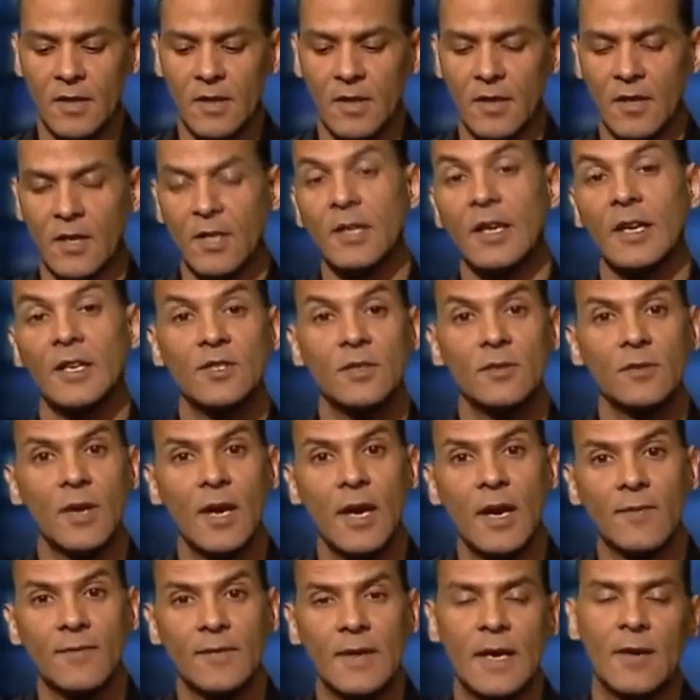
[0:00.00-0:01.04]
connection you
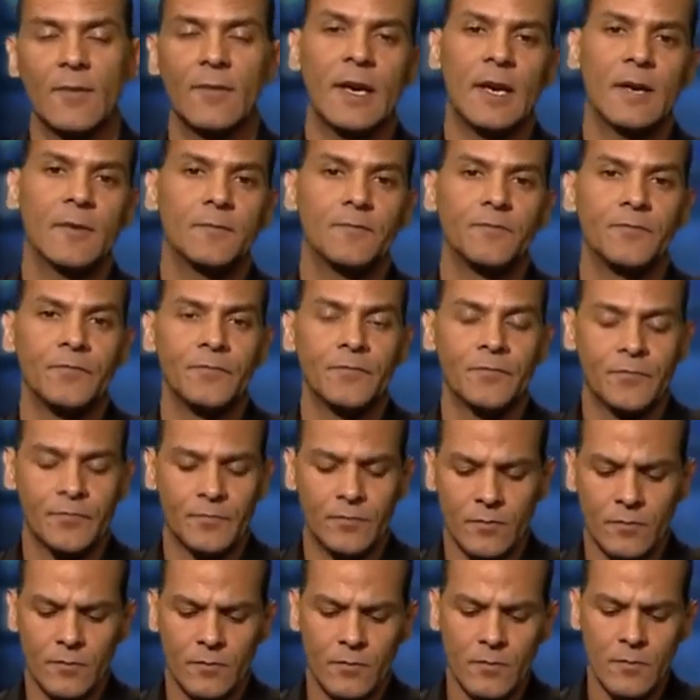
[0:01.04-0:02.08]
have now. Now,
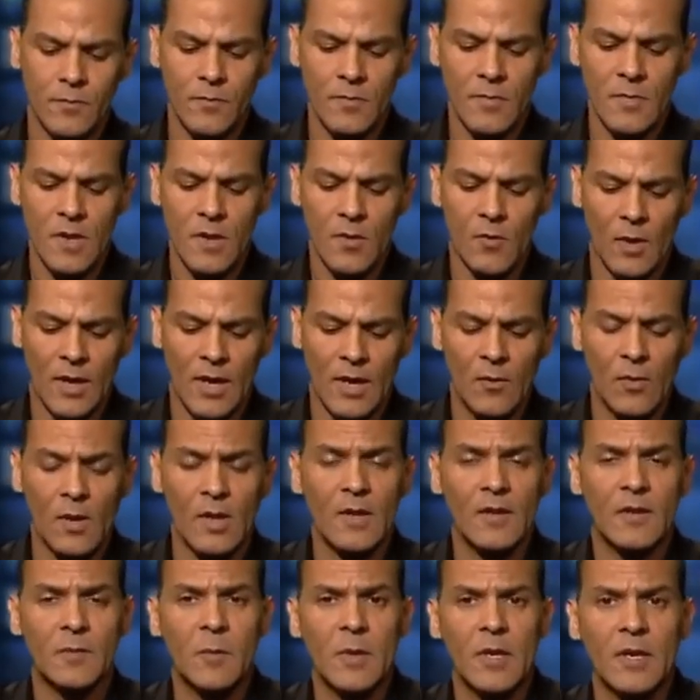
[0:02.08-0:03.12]
what I
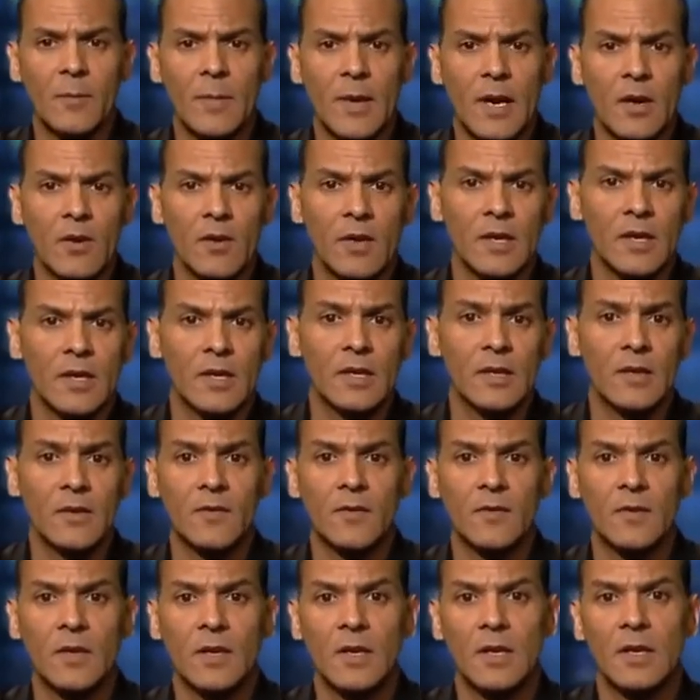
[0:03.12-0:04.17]
want to speak about
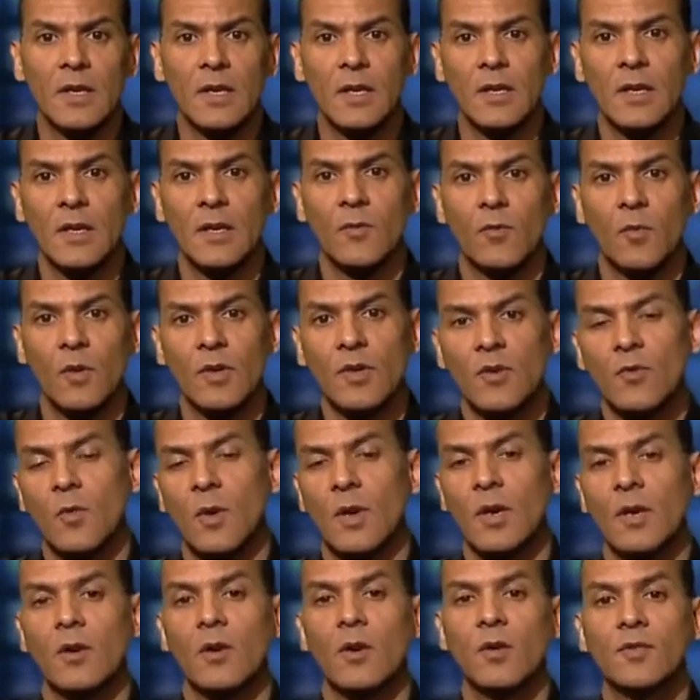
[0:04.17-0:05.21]
is when you
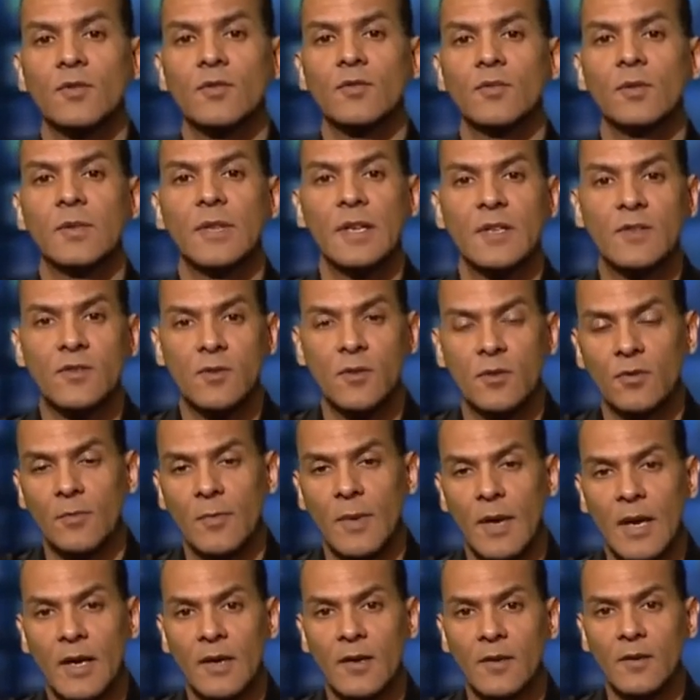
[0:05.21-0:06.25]
want to go to an external
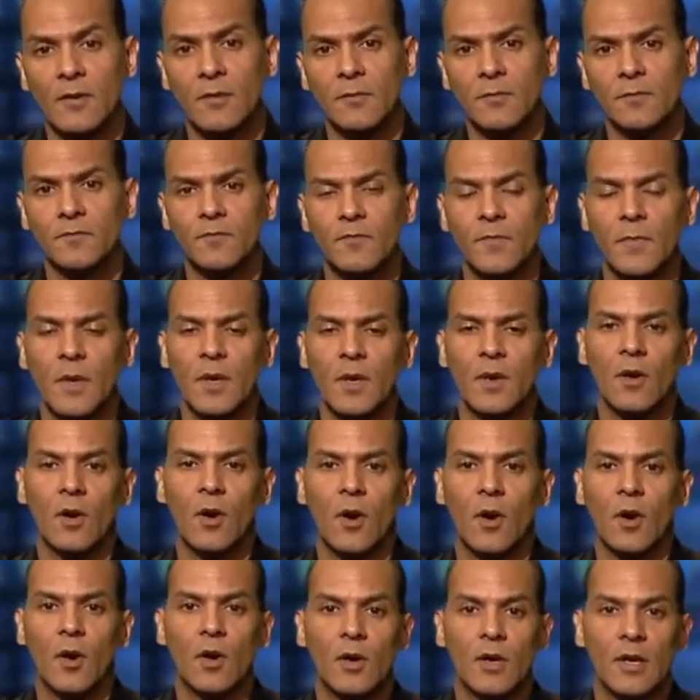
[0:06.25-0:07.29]
monitor
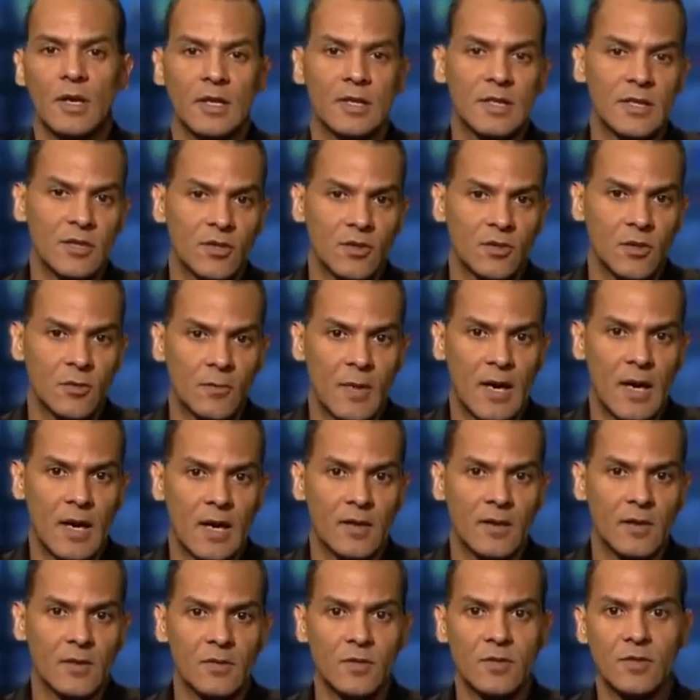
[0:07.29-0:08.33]
or an additional
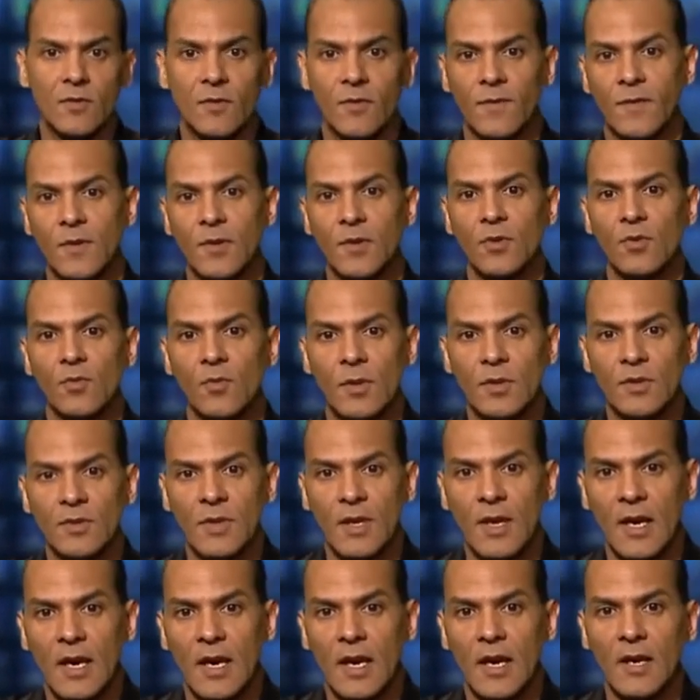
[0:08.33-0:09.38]
monitor to view what you
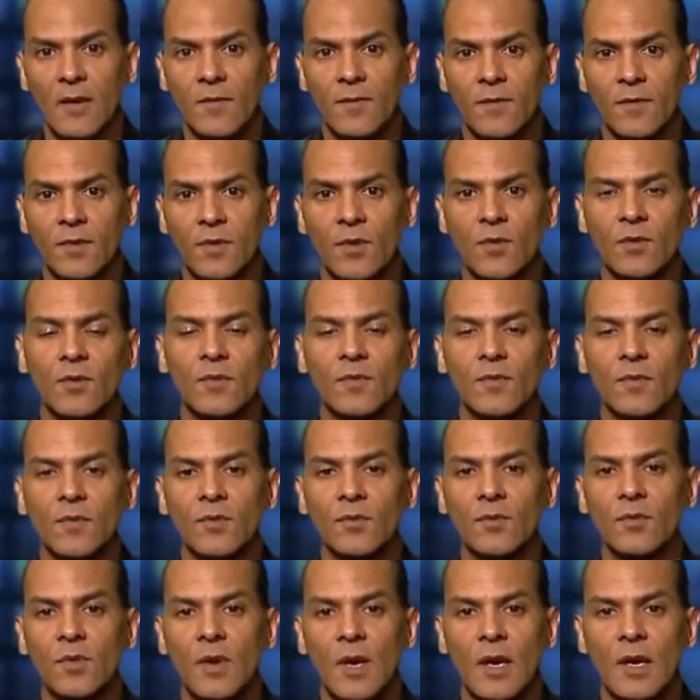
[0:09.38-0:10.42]
have. For those of
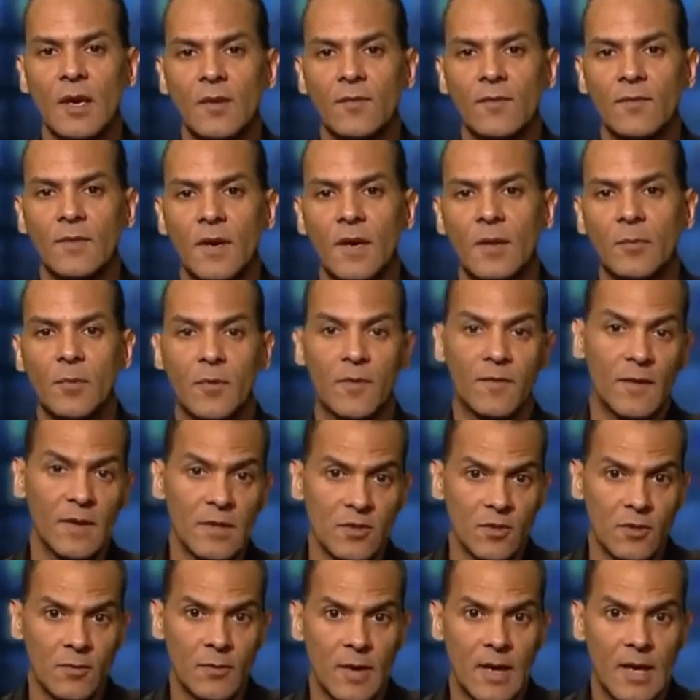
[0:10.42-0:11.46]
you who have
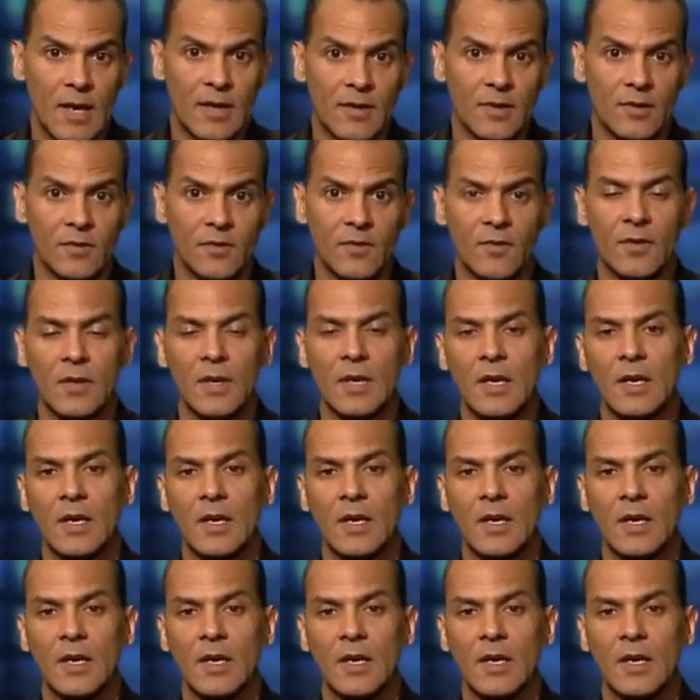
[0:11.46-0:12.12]
professional monitors,